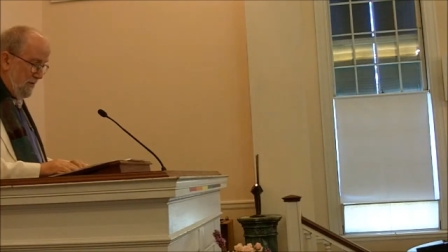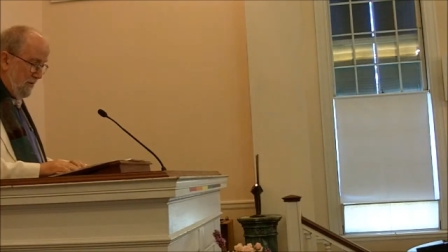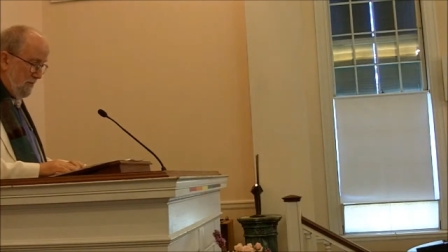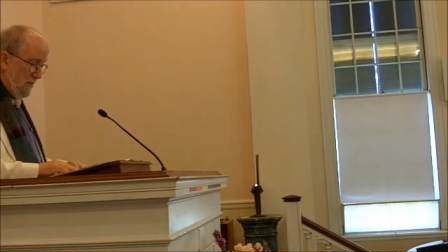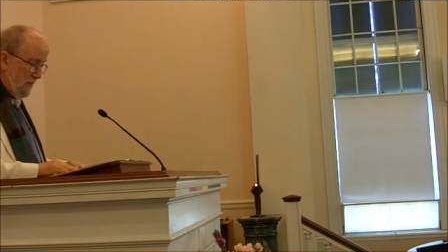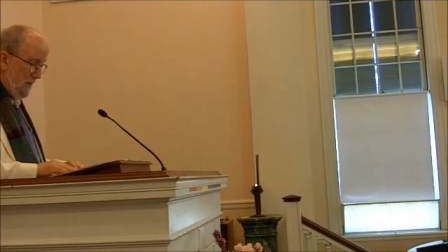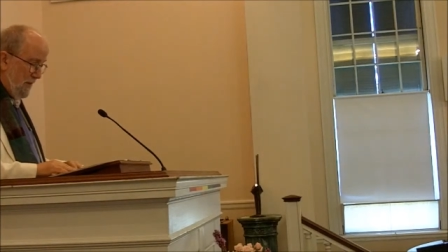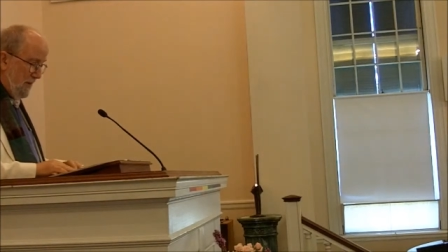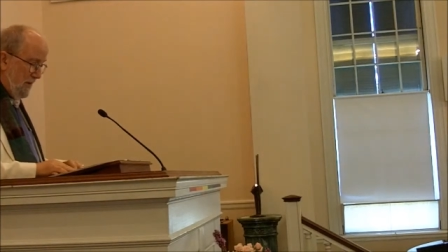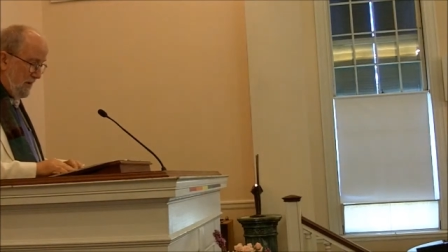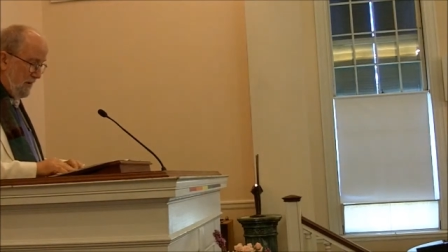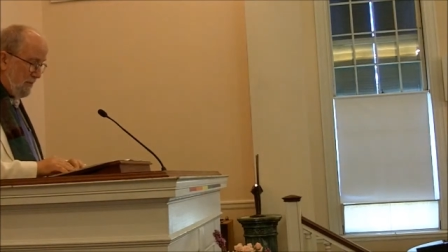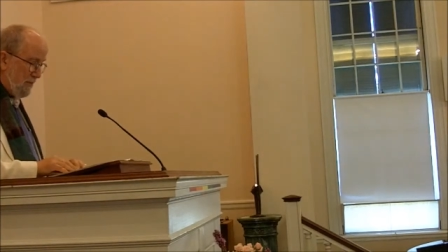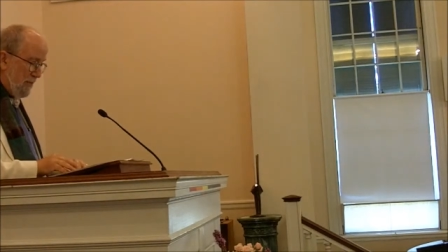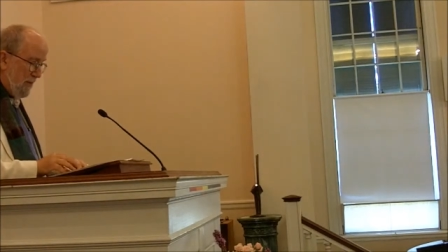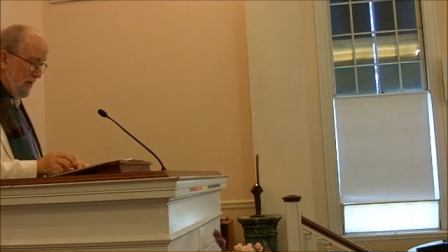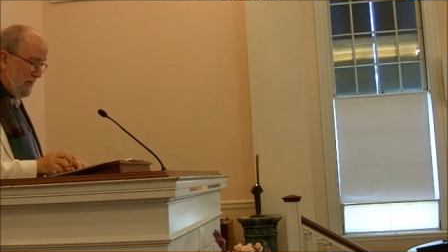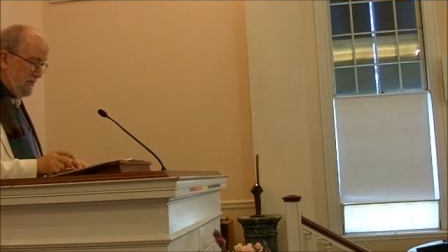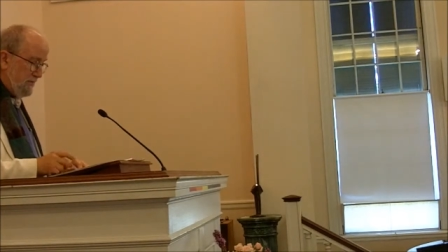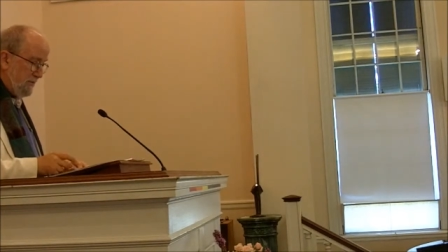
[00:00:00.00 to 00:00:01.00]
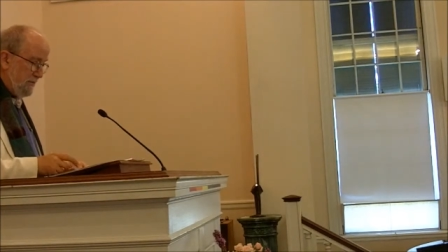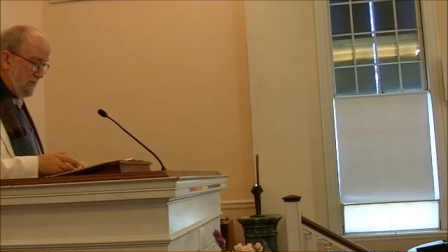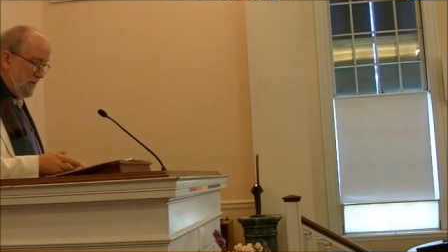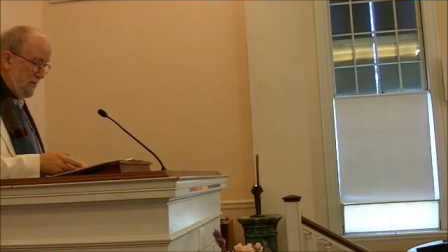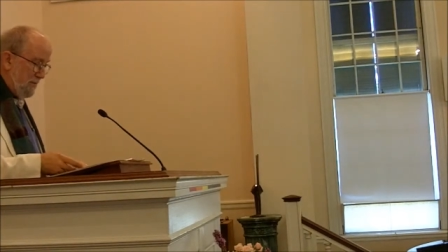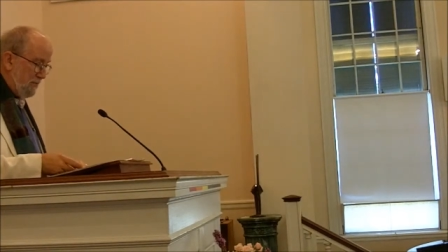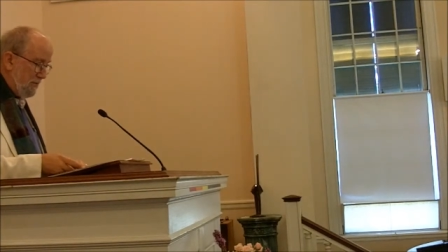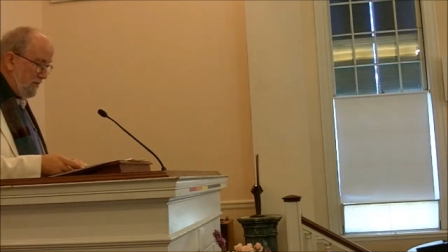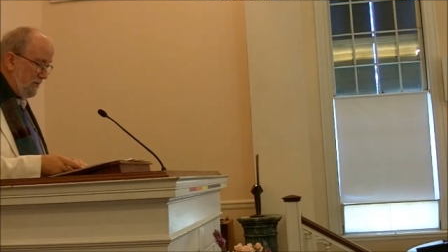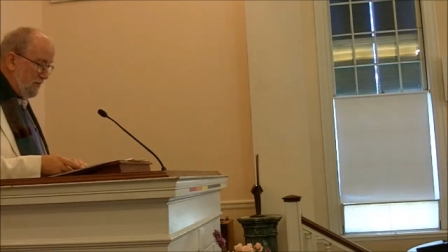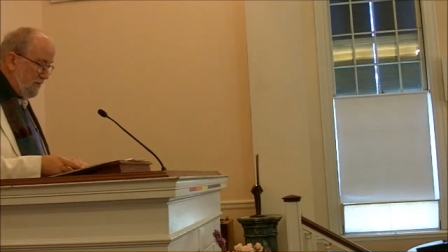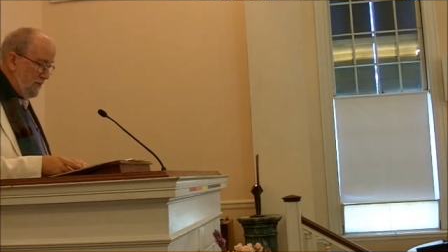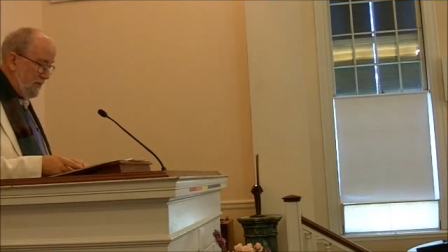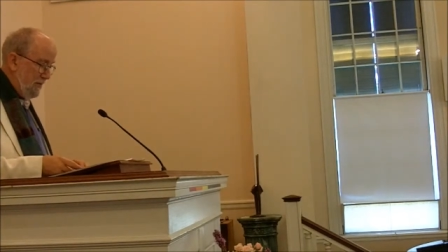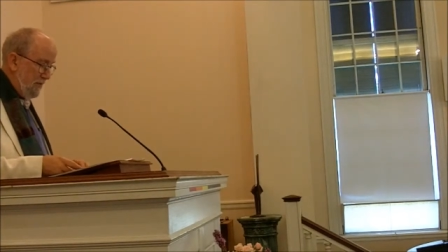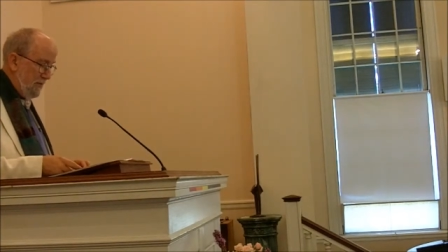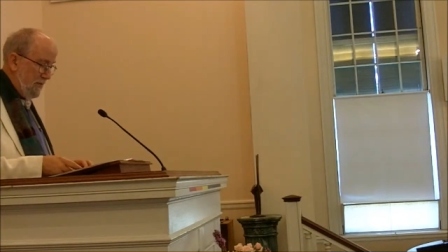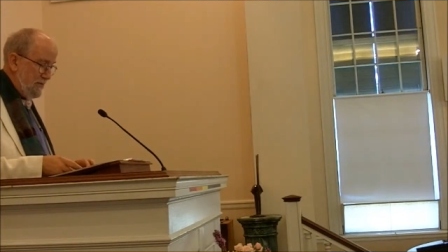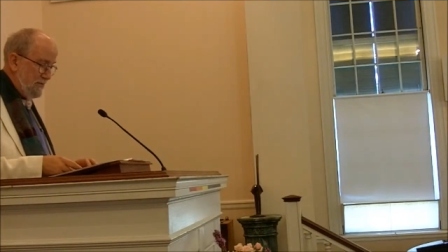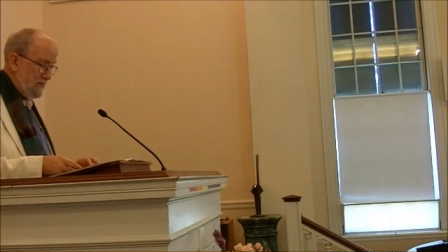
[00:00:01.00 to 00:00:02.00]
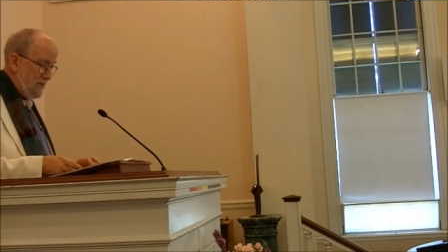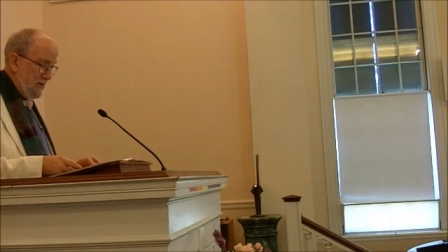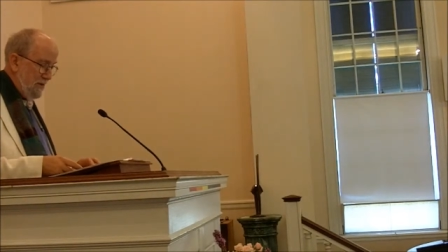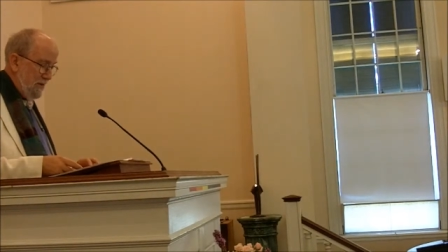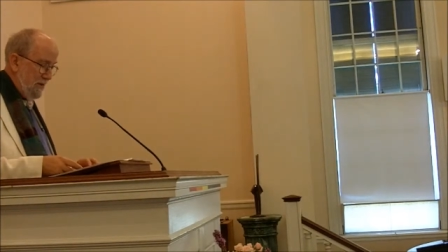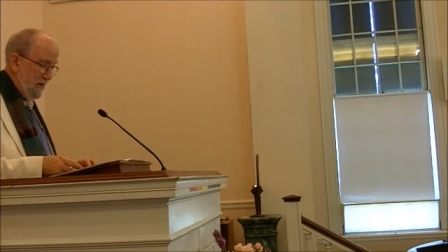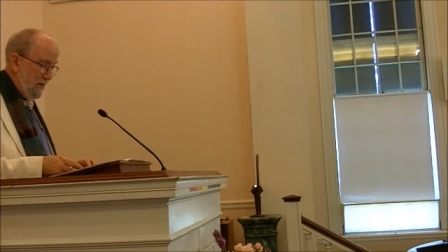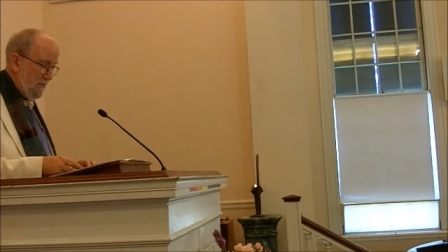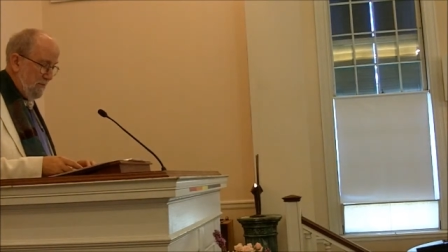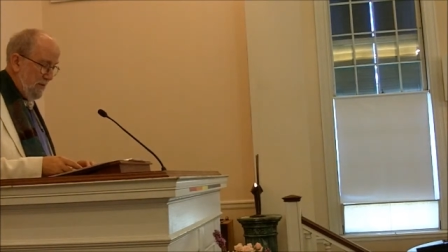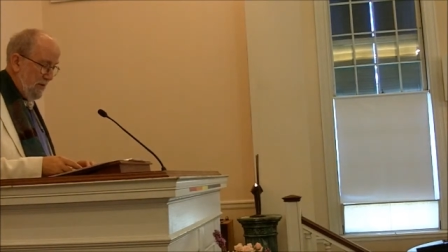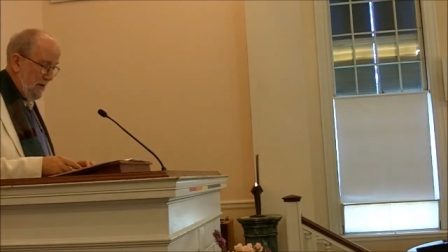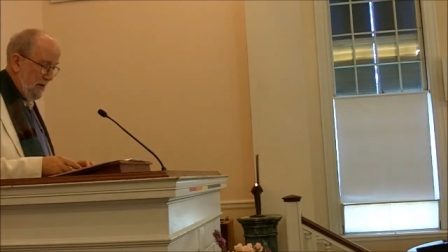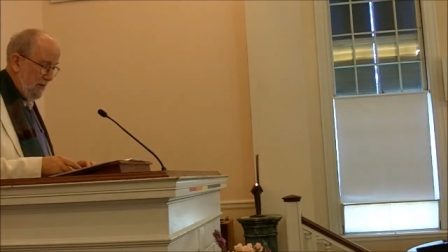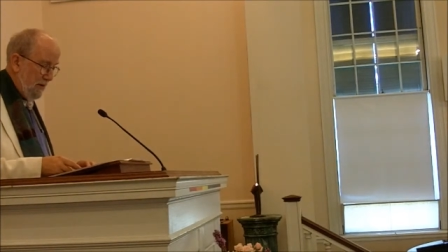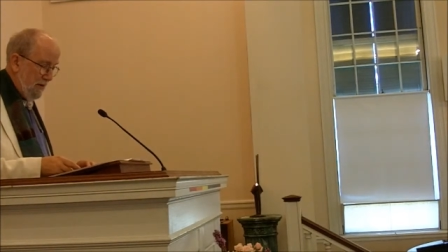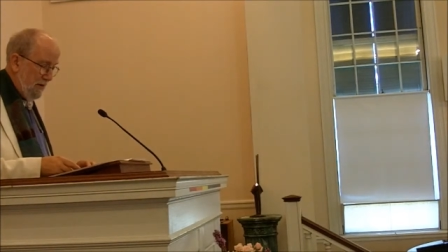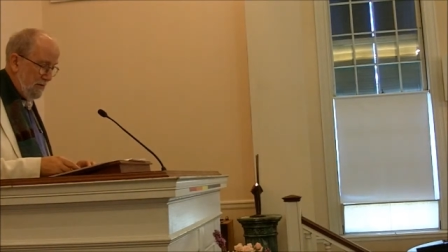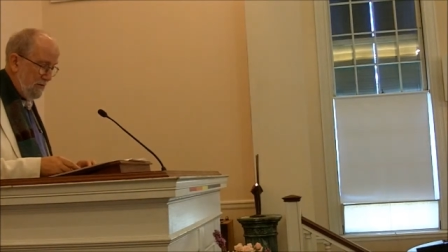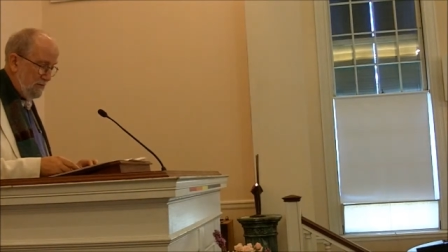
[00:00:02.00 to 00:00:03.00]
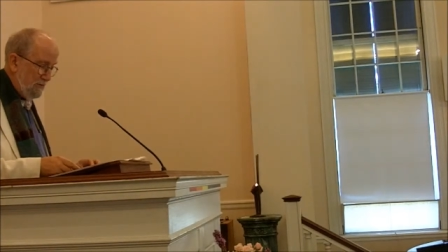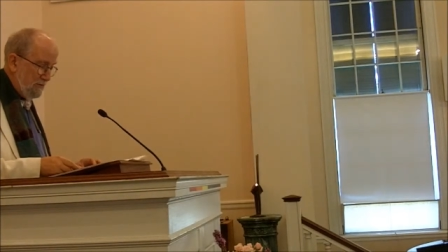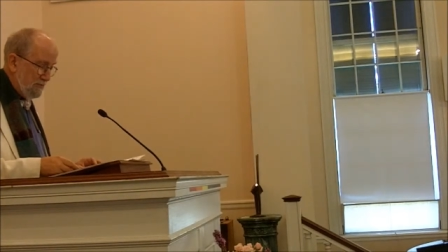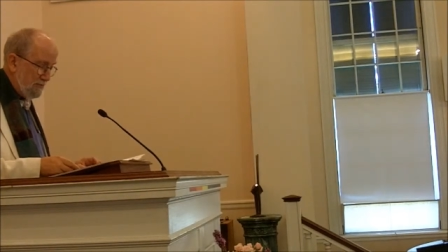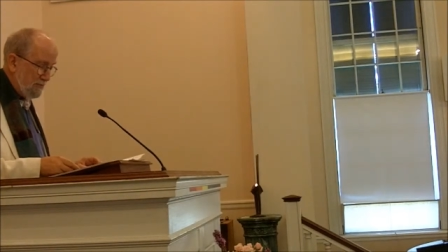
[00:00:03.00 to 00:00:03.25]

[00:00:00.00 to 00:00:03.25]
by enterprising people of privilege and power.